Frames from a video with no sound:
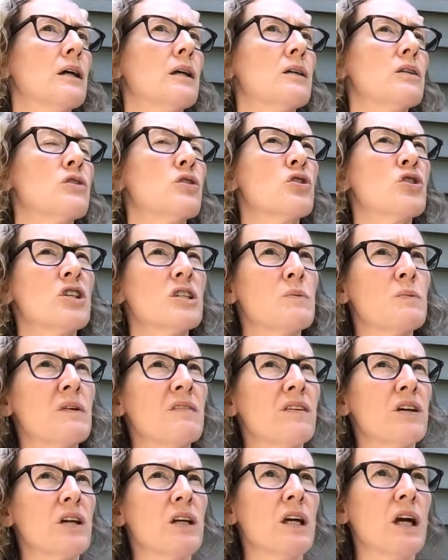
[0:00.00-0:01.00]
So just be
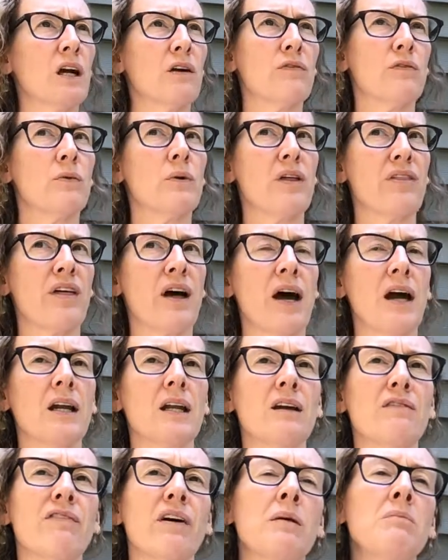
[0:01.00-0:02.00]
very careful with that.
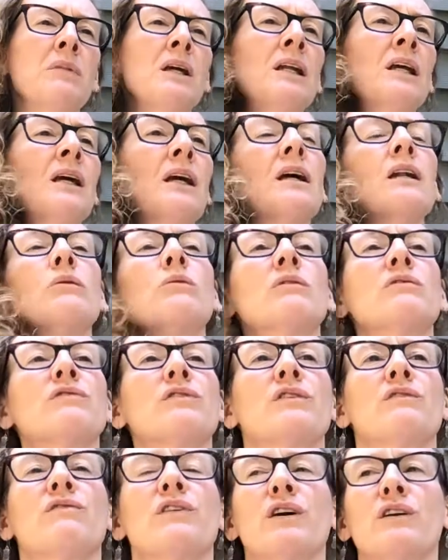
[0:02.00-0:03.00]
If I'm meeting anyone for
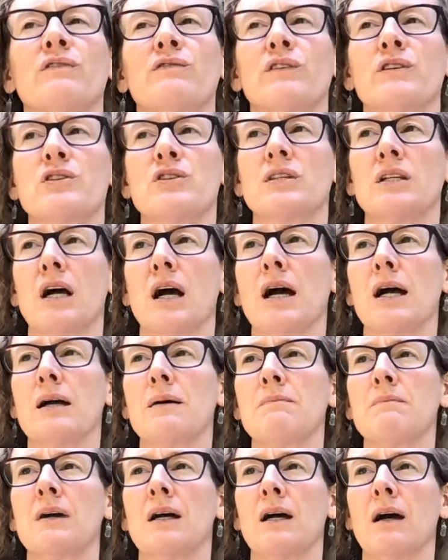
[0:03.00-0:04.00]
the very first
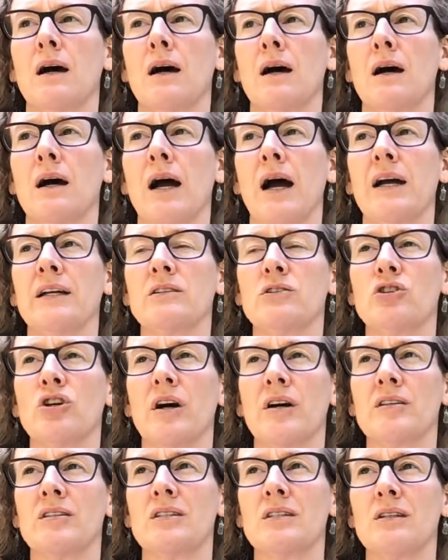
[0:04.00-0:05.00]
time, I
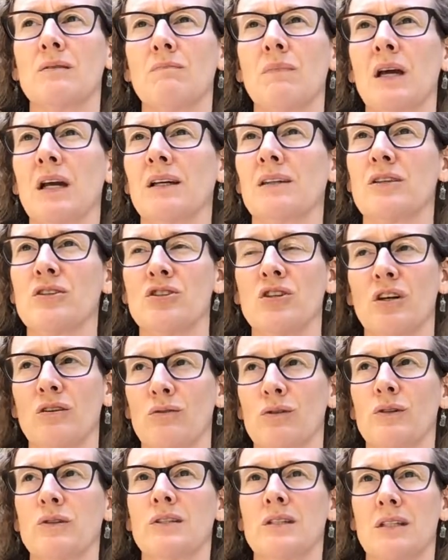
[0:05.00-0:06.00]
just make the
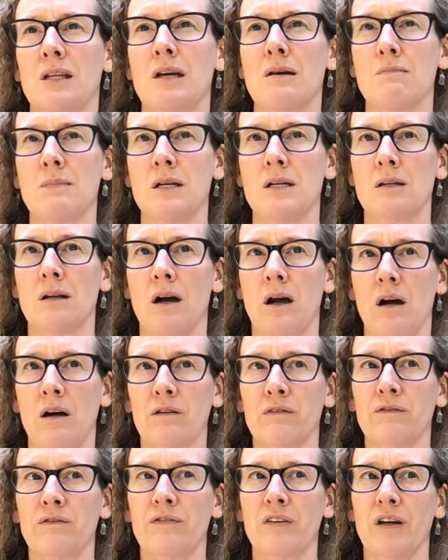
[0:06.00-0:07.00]
general statement of,
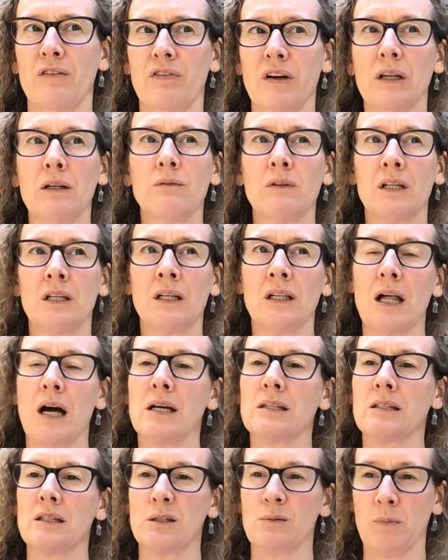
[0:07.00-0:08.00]
if anyone in
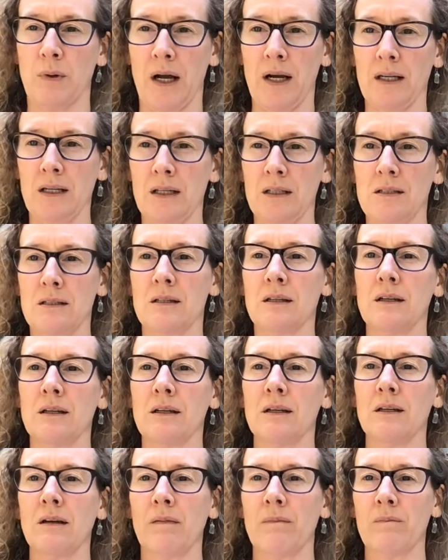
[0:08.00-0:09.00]
class is pregnant,
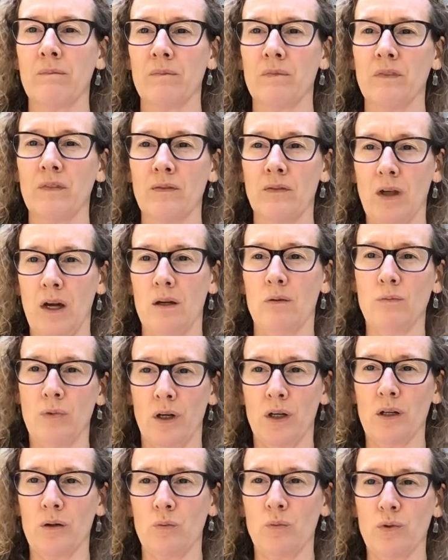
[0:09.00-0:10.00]
then
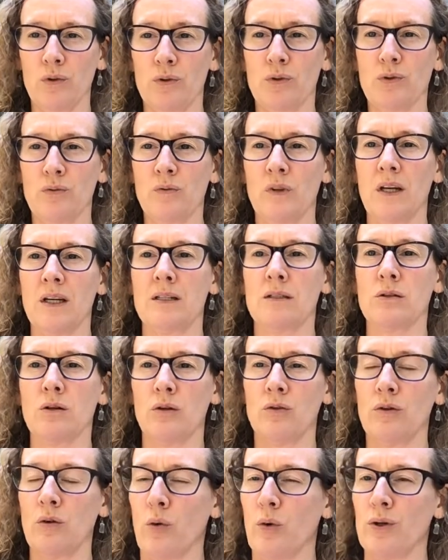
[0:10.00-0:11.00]
we'll do this,
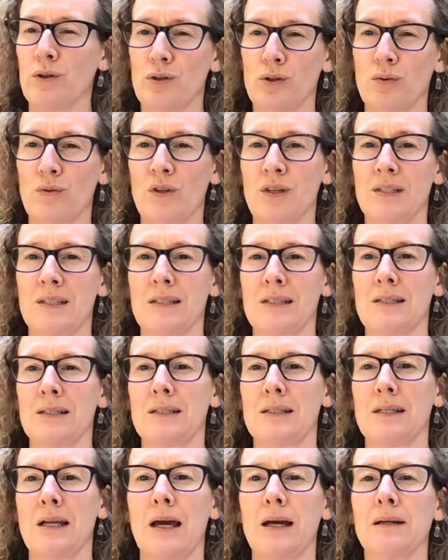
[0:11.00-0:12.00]
or do this
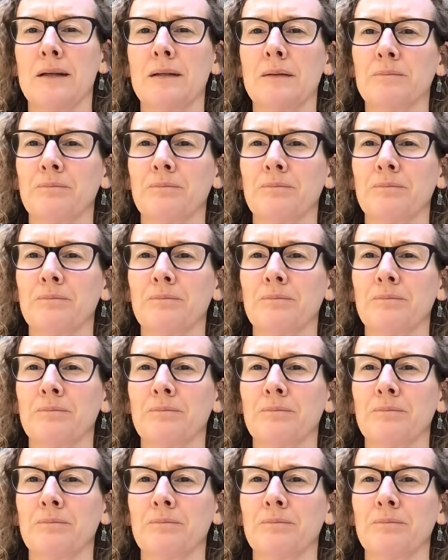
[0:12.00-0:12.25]
instead.